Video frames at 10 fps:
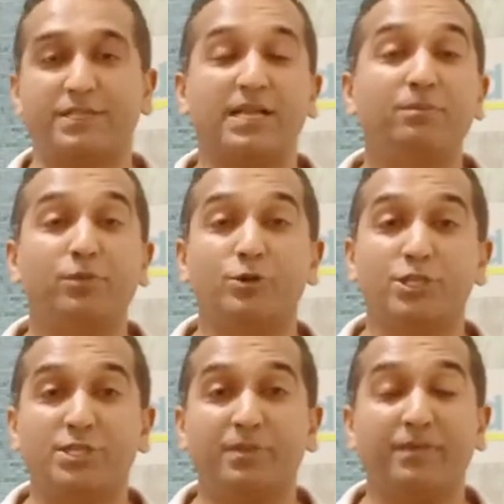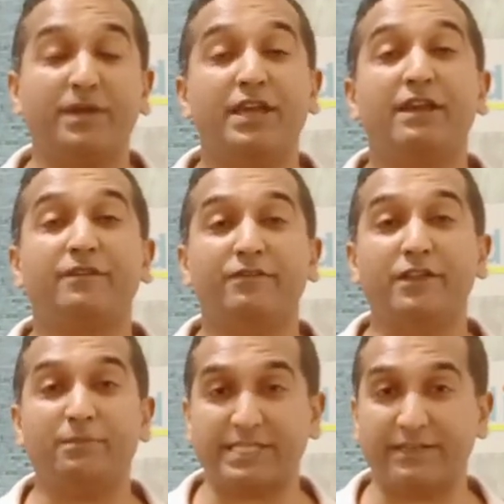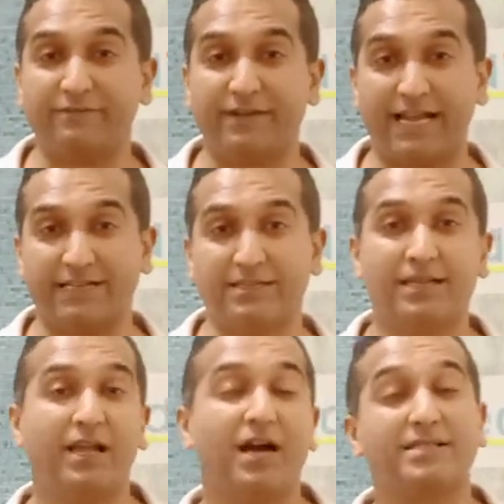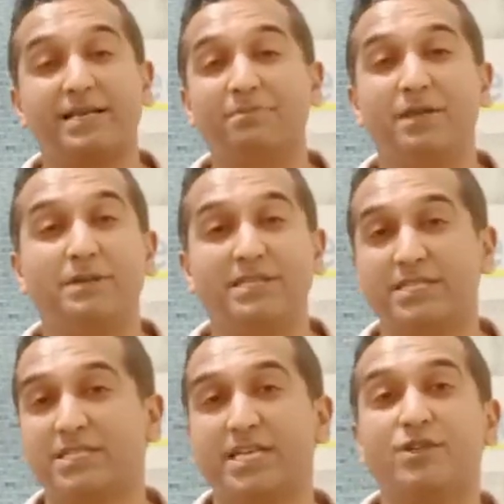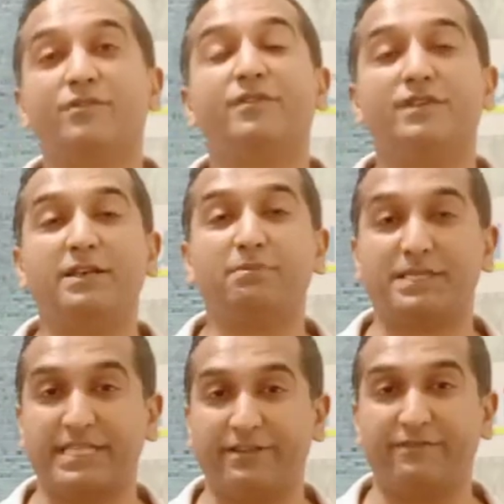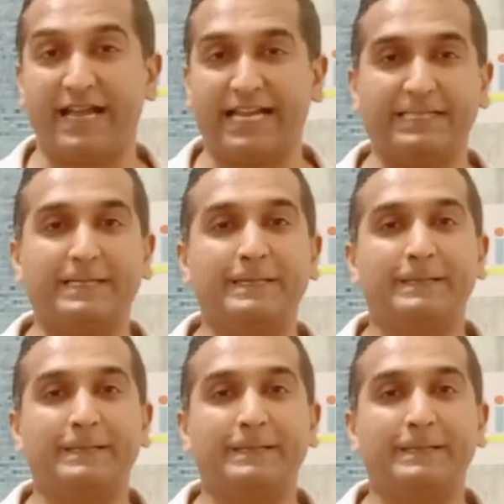Some portions may be 50% fat, or some may be just 10 to 15% fat.